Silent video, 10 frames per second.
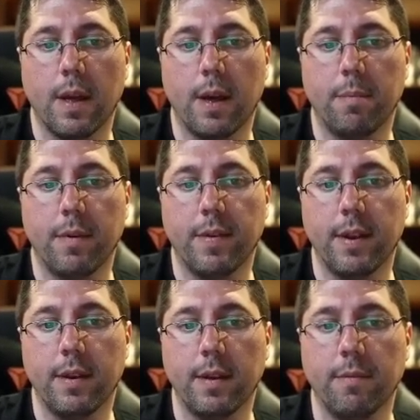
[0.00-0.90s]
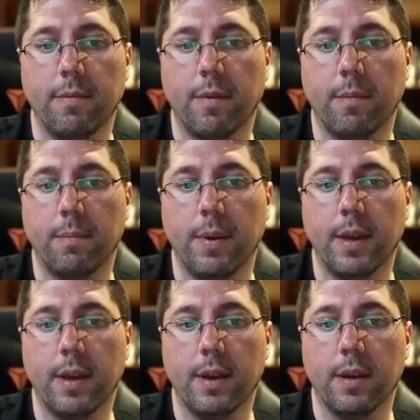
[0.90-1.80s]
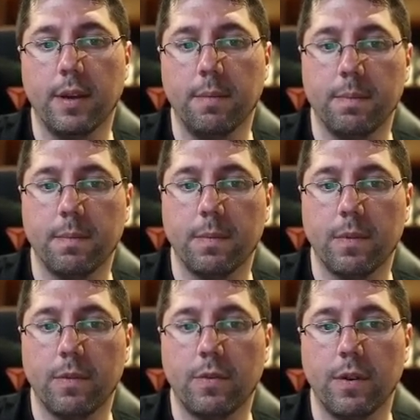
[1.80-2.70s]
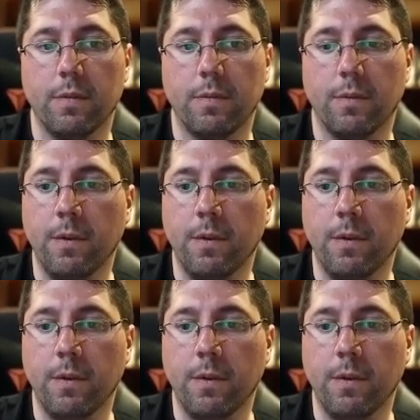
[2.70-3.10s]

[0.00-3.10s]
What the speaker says: prevent him from playing c4.